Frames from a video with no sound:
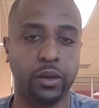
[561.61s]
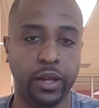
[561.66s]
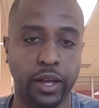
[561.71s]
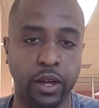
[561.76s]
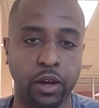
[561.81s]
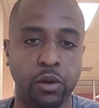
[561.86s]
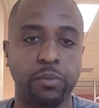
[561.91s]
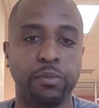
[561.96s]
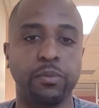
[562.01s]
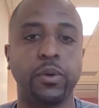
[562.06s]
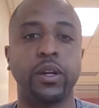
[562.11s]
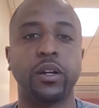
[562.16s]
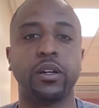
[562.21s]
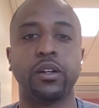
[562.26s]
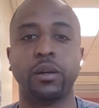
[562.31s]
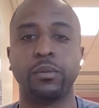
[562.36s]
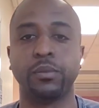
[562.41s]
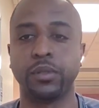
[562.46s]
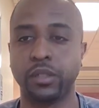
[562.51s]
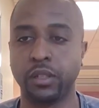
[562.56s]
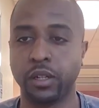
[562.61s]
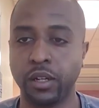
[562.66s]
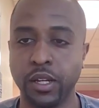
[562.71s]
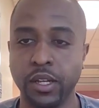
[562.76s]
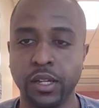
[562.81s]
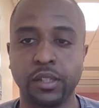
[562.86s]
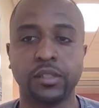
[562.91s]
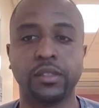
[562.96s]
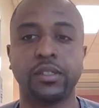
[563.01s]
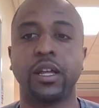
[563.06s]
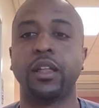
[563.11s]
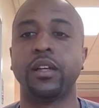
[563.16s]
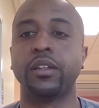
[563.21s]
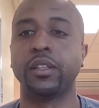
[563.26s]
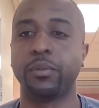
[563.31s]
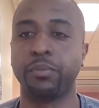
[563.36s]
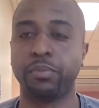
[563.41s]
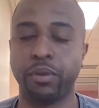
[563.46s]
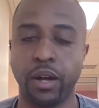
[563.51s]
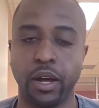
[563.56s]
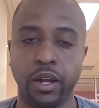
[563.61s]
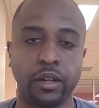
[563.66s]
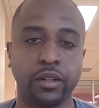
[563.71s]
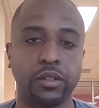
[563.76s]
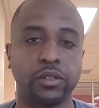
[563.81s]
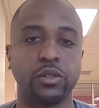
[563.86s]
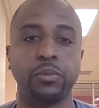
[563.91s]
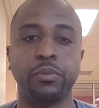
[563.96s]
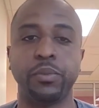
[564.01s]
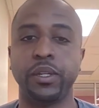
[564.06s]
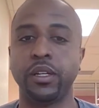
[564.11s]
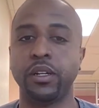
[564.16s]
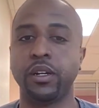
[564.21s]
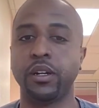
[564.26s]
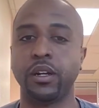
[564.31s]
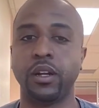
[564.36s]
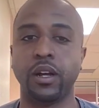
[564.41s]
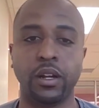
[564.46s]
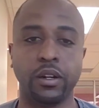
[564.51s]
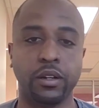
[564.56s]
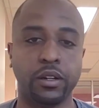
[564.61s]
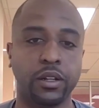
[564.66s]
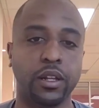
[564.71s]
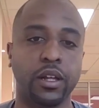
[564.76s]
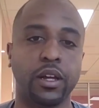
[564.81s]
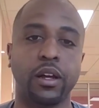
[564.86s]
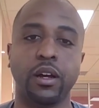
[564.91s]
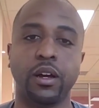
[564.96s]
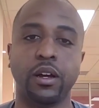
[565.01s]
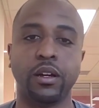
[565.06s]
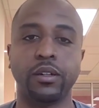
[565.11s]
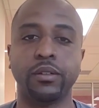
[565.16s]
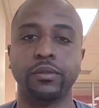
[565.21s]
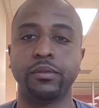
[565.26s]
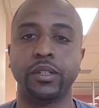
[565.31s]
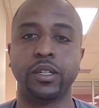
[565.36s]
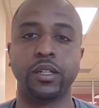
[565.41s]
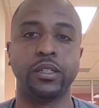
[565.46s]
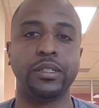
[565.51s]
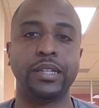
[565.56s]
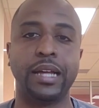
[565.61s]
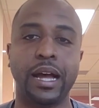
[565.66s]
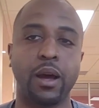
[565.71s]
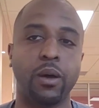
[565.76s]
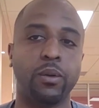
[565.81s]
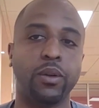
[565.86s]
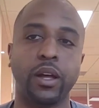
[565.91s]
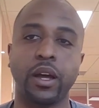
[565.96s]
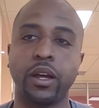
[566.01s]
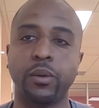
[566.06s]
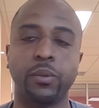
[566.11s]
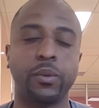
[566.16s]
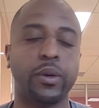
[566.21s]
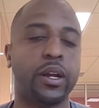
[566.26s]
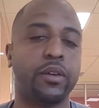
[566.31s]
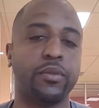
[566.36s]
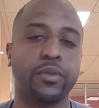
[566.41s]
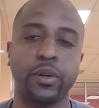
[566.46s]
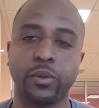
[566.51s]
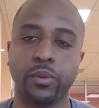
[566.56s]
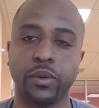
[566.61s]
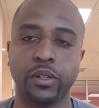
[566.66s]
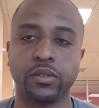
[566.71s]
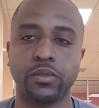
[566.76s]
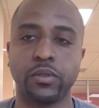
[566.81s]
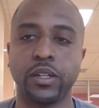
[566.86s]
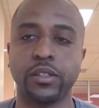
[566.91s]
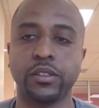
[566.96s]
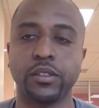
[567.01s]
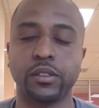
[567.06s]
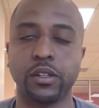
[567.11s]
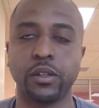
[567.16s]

help when it comes to selling the products, or being an a downline, or whatever it was, right?